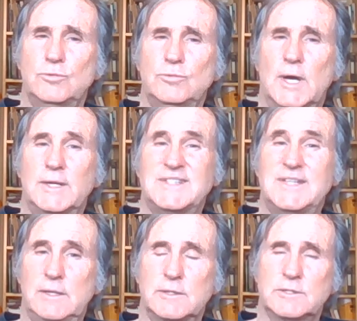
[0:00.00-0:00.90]

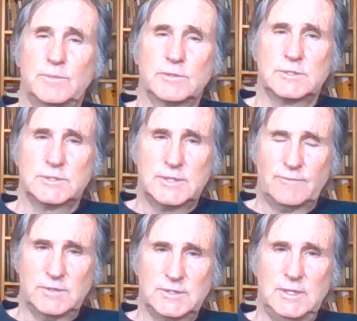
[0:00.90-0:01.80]
2019. It's about
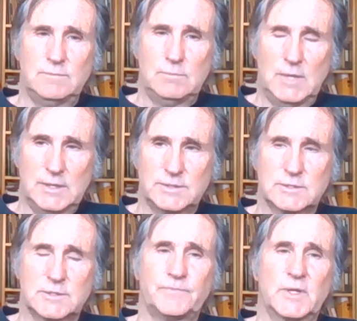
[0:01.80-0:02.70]
17
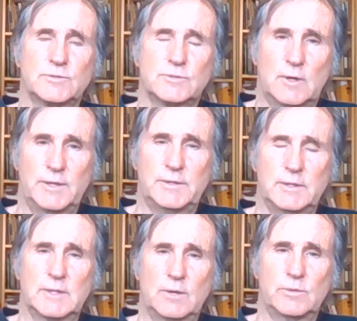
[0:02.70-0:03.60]
minutes. So I
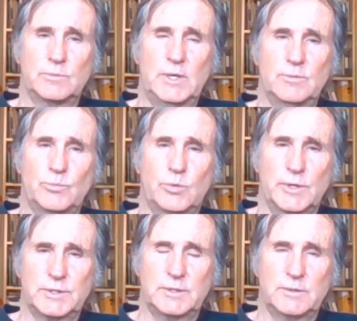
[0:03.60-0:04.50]
think that would be
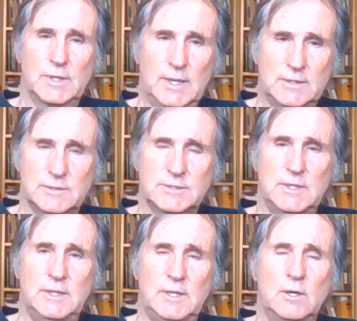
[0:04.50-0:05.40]
important to again
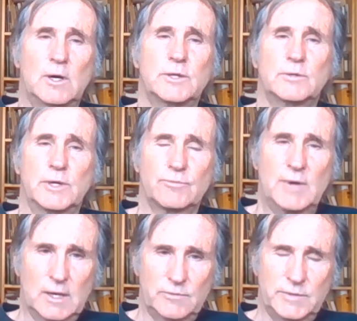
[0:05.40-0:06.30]
see the ongoing
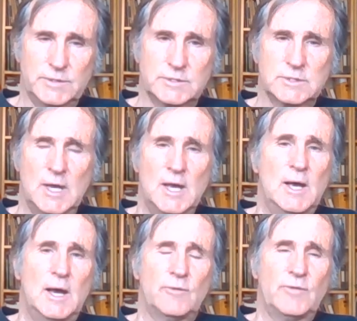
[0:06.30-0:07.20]
relevance
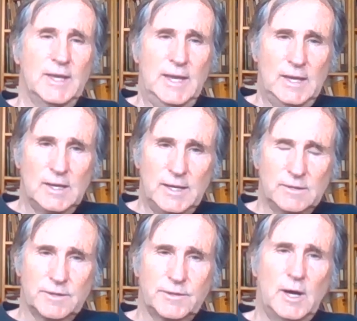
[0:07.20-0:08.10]
of
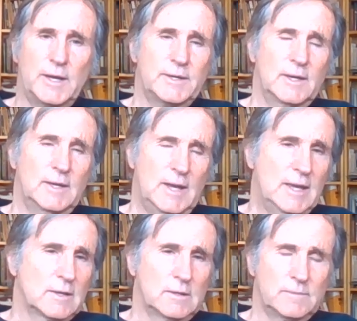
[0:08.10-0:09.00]
Hegelian thought,
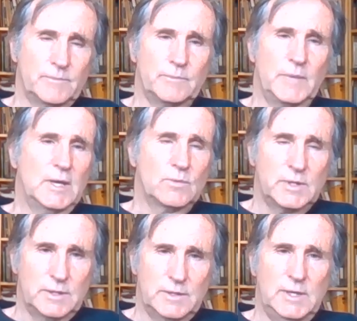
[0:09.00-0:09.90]
Hegel being
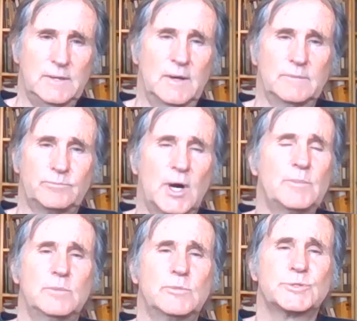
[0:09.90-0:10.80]
one of the
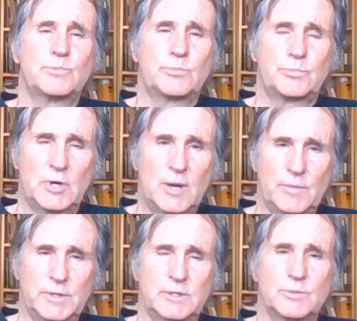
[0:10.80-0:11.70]
probably most
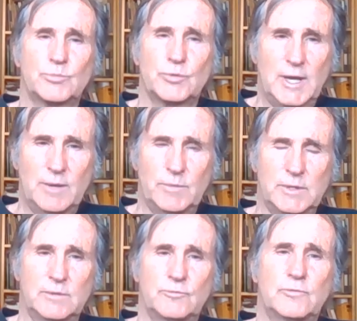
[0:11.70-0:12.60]
prominent and
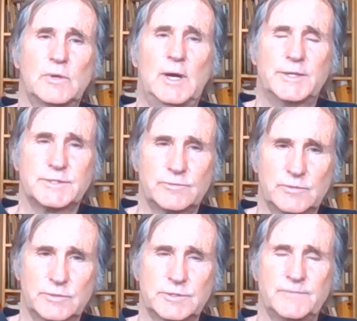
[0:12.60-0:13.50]
preeminent
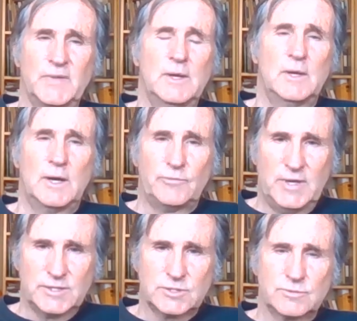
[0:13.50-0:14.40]
philosophers of
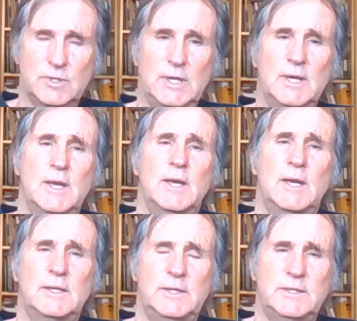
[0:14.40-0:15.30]
history,
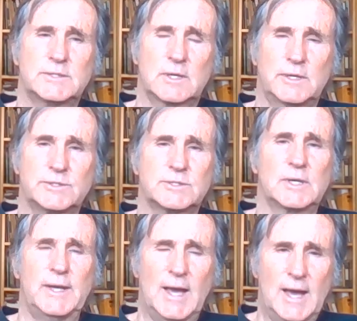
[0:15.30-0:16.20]
and he's
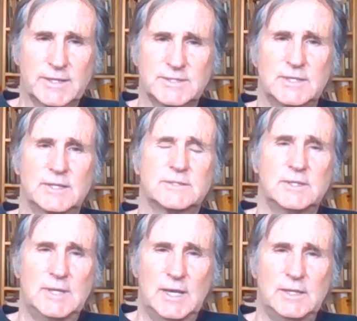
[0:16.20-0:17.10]
constantly accessed
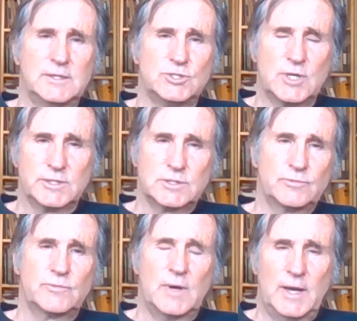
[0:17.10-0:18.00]
today to
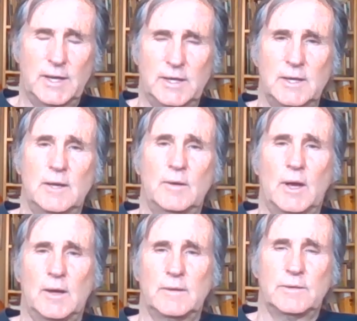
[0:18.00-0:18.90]
justify,
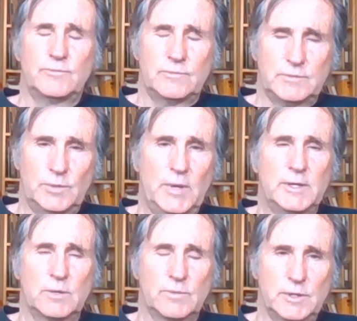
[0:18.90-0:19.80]
if
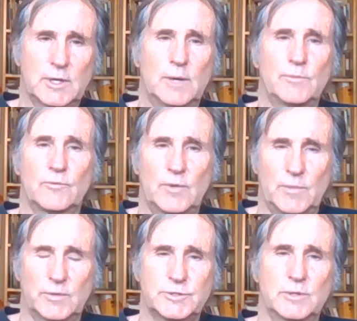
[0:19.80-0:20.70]
depending where you're coming
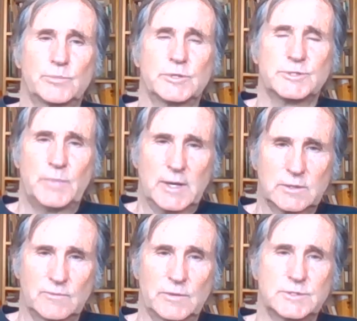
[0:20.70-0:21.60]
from, a certain
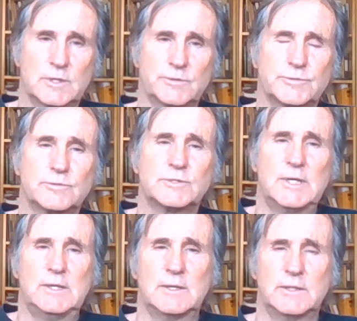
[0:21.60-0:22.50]
perspective, or he's also
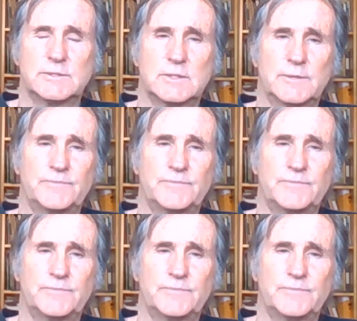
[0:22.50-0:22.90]
seen as